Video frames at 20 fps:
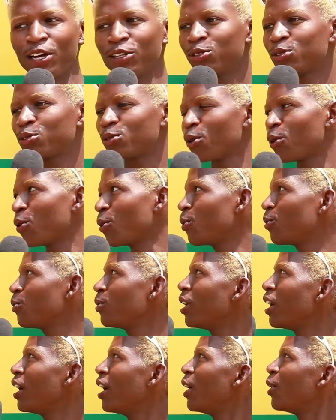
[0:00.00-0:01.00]

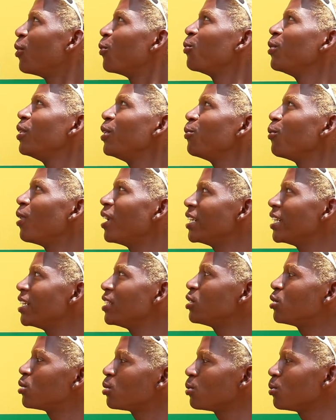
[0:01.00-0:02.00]
So we
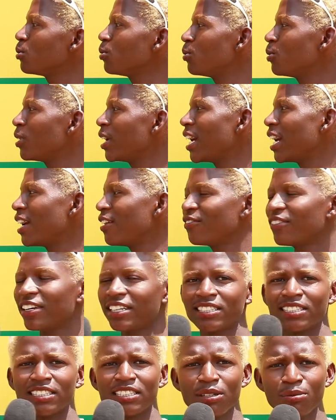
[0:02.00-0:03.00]
wanted to have
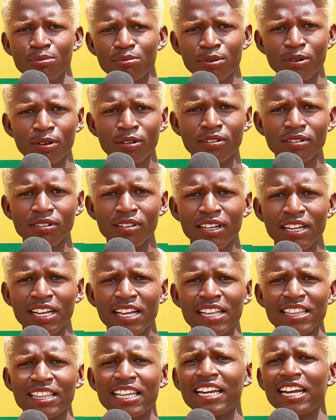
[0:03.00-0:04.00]
a symbol
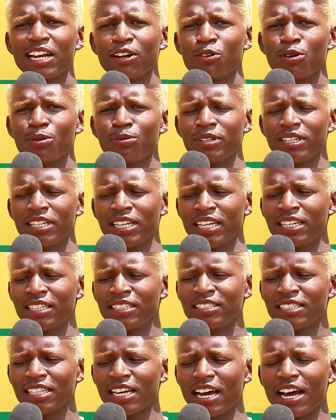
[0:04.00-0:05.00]
that
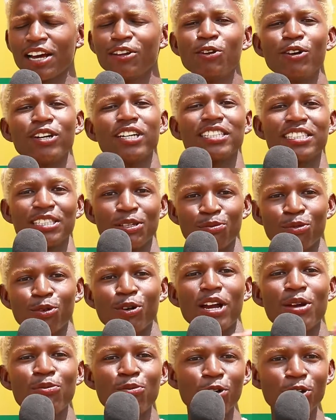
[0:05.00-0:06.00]
accommodates, not a
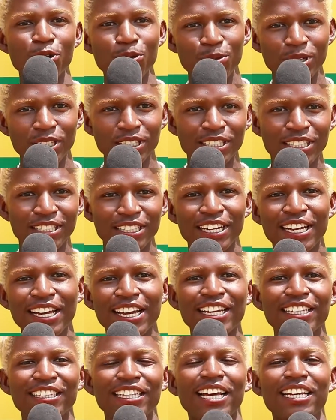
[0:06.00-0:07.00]
symbol, a monument
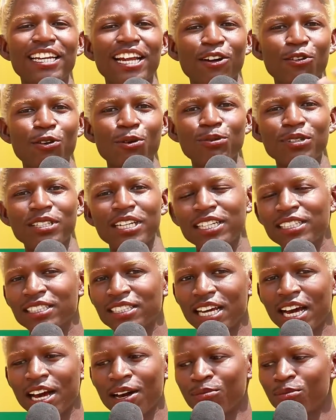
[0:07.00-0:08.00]
that
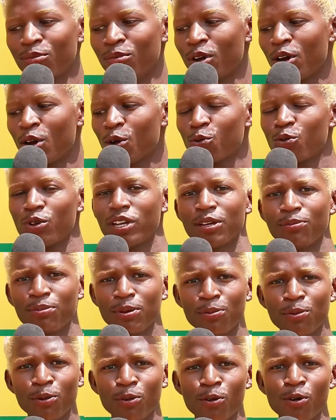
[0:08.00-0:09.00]
accommodates um, queer
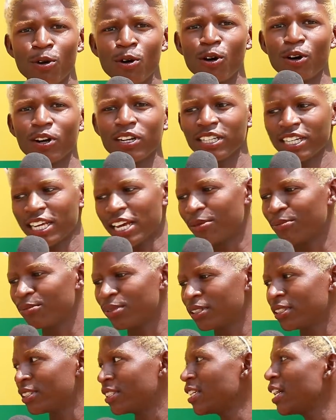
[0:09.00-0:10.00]
people on
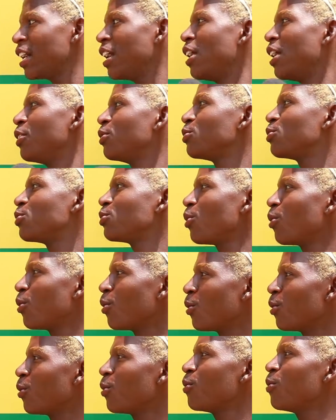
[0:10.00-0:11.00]
campus.
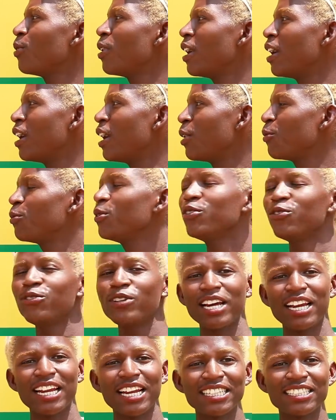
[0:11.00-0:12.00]
So we
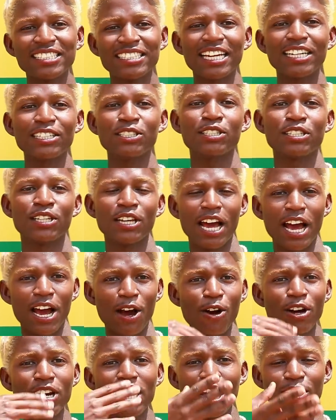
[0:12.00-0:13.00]
realized that
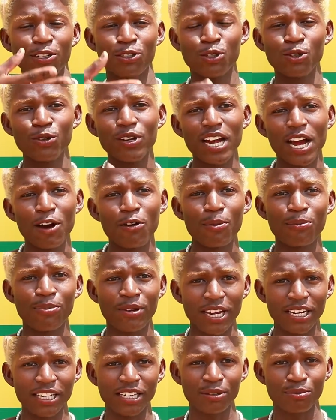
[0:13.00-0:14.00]
on during our
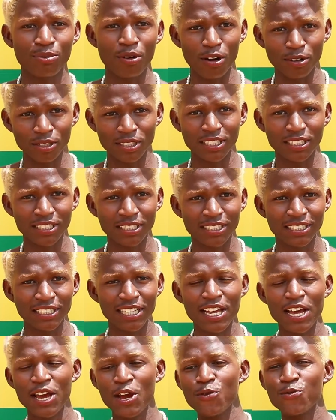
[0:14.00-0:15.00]
planning process,
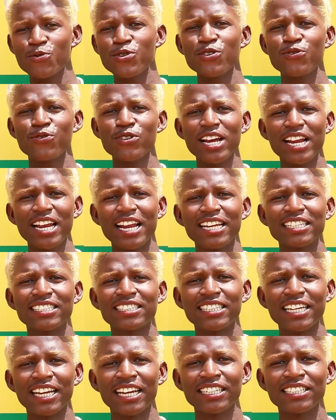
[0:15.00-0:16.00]
we
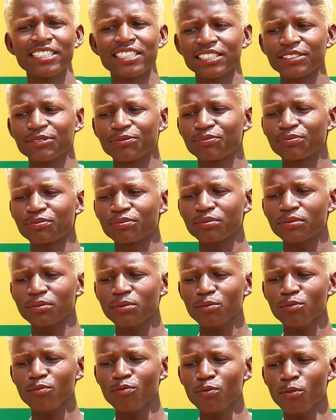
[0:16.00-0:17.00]
realized that
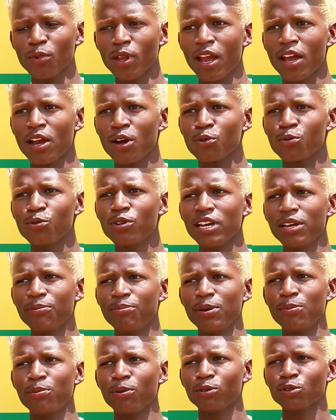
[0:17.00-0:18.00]
queer
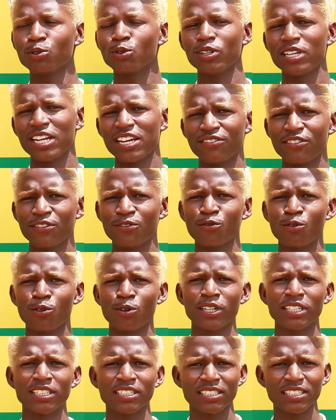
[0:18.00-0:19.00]
people don't have a
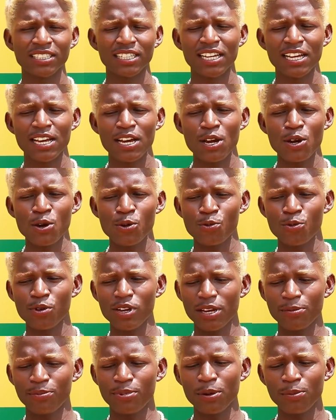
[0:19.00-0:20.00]
voice.
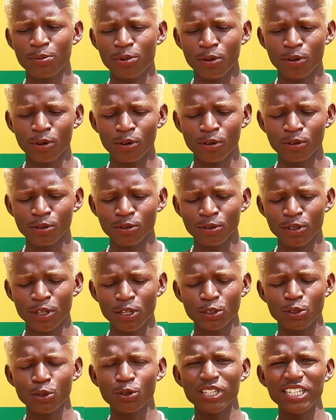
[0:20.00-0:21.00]
Queer people
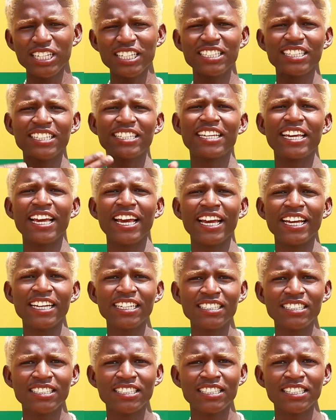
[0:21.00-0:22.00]
don't
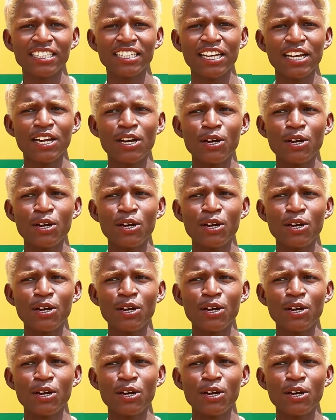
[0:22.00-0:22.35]
engage